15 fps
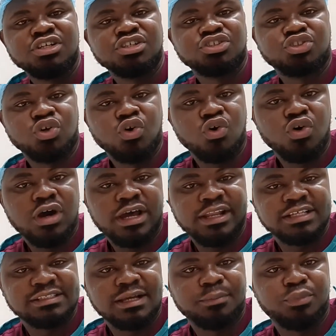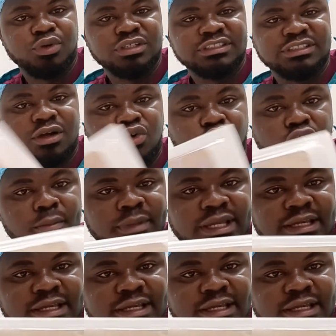So an example is the chromic